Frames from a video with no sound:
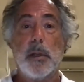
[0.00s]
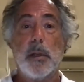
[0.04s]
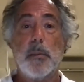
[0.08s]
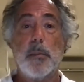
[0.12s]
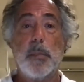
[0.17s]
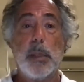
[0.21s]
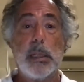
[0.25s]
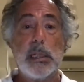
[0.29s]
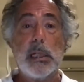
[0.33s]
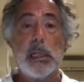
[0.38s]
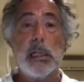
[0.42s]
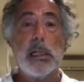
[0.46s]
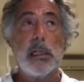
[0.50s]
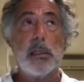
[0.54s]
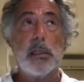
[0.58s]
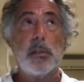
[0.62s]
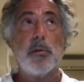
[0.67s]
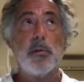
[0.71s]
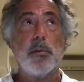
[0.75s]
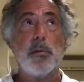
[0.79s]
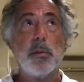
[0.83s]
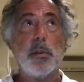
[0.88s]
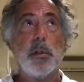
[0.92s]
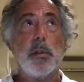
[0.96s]
basically
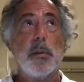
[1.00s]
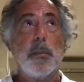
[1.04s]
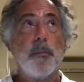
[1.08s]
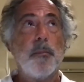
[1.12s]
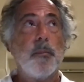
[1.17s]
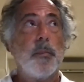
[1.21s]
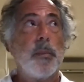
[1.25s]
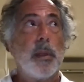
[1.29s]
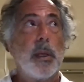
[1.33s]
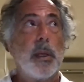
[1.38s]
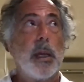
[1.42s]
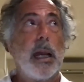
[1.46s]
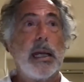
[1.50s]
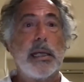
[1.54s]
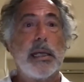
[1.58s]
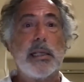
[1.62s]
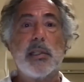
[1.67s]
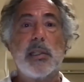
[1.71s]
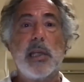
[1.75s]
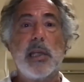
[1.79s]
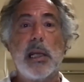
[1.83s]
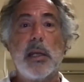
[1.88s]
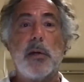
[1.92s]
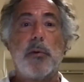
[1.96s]
to
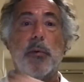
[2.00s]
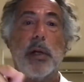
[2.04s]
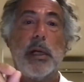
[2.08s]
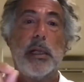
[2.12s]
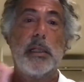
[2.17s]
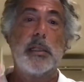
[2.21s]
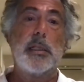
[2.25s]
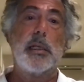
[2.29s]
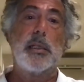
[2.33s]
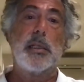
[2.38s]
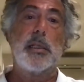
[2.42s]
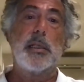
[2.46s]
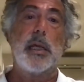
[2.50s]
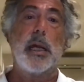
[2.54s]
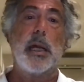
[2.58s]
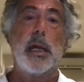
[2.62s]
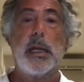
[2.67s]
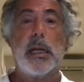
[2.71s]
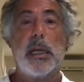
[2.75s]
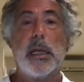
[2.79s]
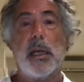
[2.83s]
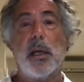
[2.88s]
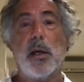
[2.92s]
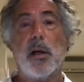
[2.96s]
accelerate the
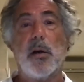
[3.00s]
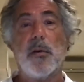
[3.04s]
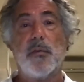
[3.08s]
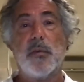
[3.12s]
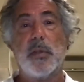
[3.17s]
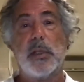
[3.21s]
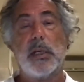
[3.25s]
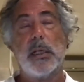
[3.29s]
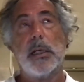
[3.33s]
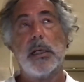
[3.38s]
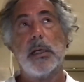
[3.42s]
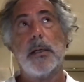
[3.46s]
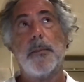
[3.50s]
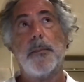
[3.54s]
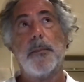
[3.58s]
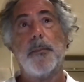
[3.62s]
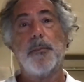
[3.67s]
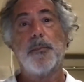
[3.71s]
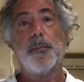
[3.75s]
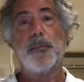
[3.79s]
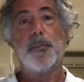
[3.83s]
signing of their